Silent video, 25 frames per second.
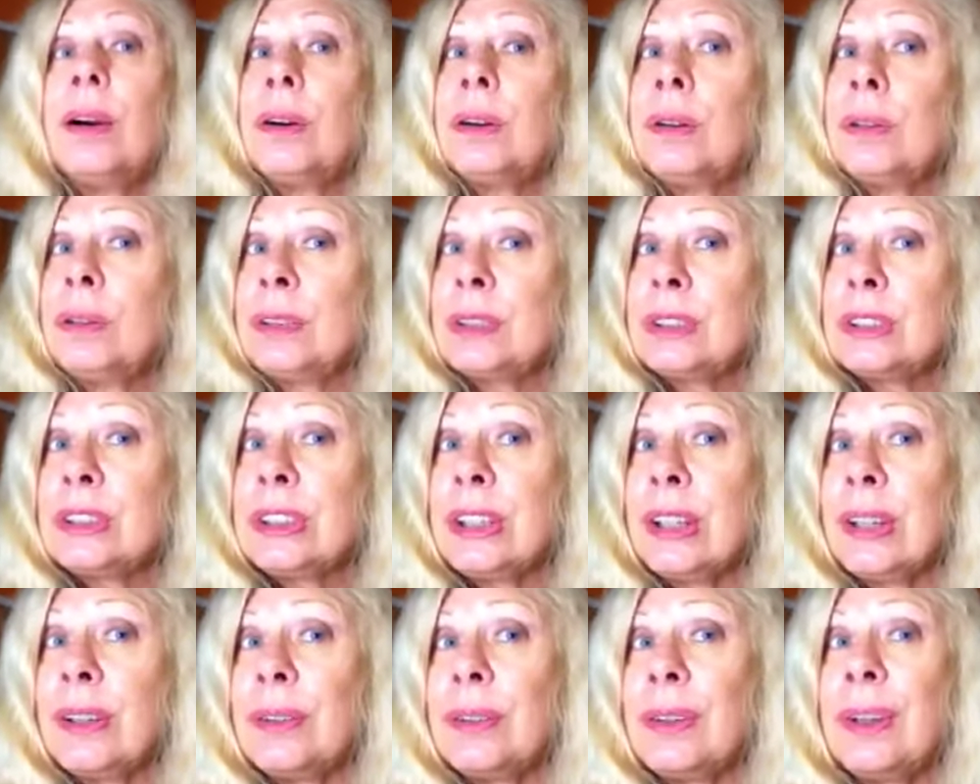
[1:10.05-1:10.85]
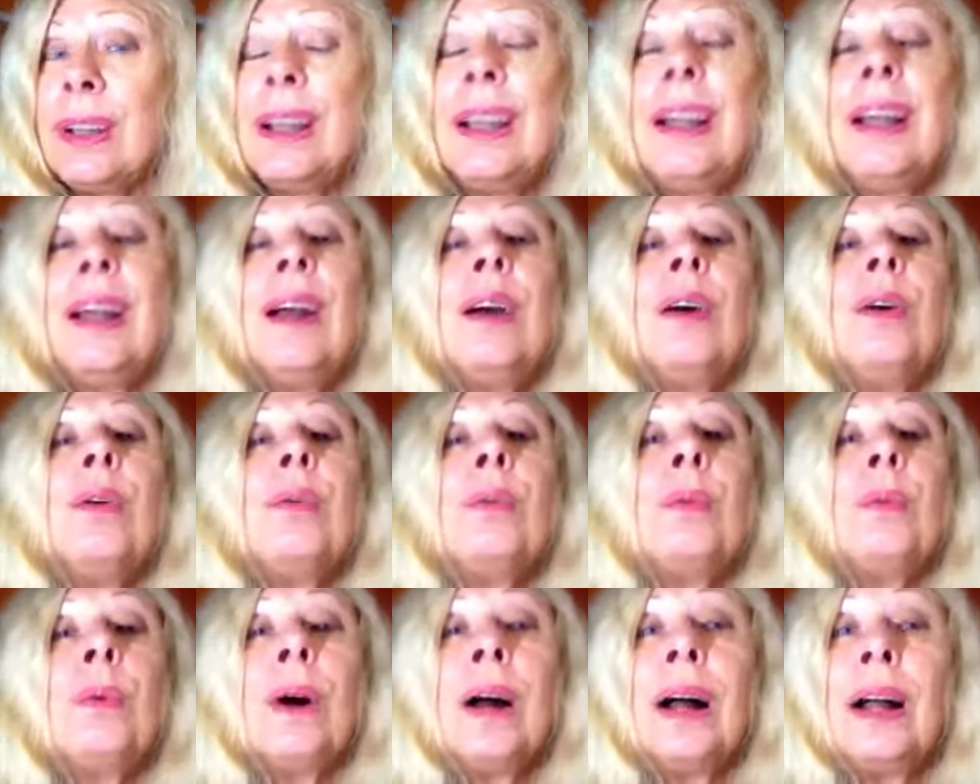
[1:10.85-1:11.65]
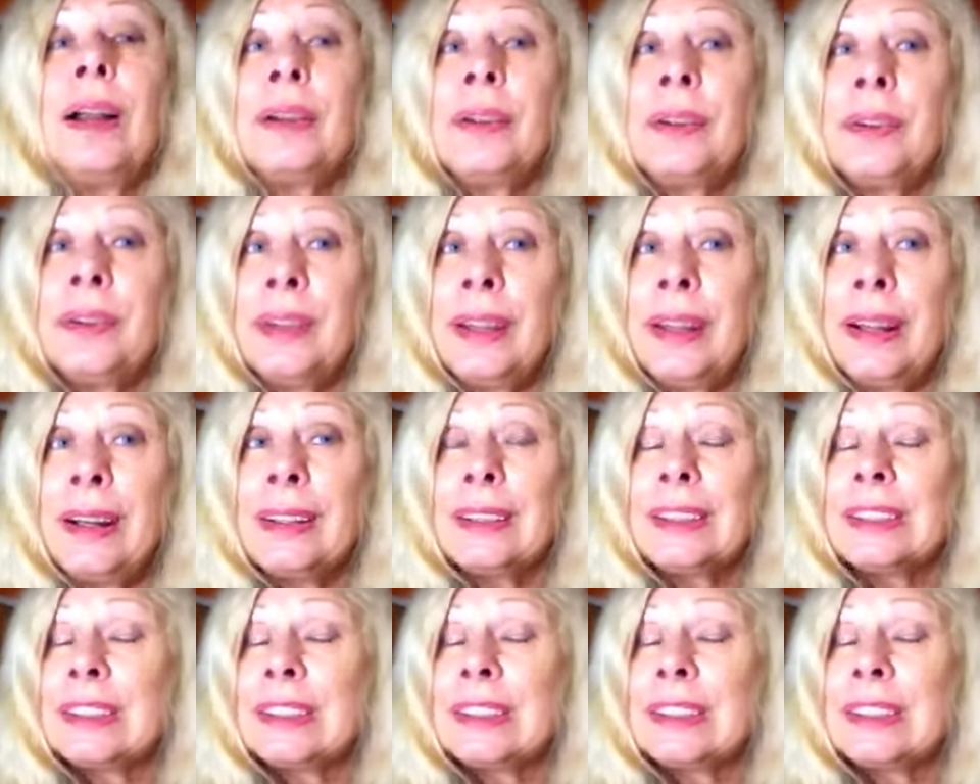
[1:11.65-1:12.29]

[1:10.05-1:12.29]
Also, while you're there,